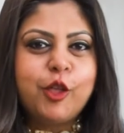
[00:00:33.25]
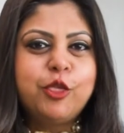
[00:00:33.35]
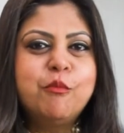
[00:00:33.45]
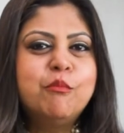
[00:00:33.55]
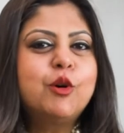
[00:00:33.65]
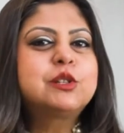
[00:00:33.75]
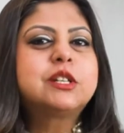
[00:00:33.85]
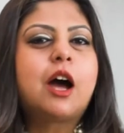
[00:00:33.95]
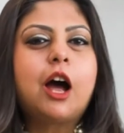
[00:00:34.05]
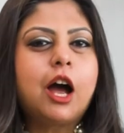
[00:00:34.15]
the most
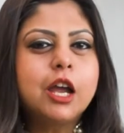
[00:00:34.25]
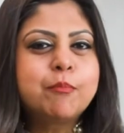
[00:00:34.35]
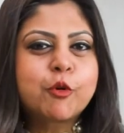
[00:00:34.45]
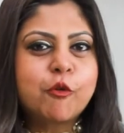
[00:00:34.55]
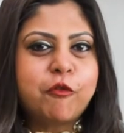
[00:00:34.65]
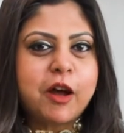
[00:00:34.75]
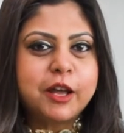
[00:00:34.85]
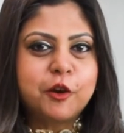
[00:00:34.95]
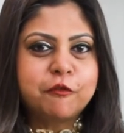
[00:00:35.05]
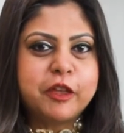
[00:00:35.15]
high
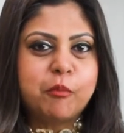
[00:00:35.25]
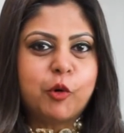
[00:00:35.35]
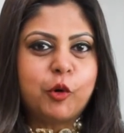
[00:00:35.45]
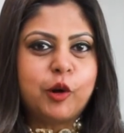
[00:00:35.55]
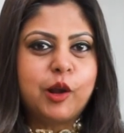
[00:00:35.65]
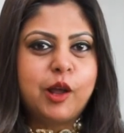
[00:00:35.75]
profile of them all.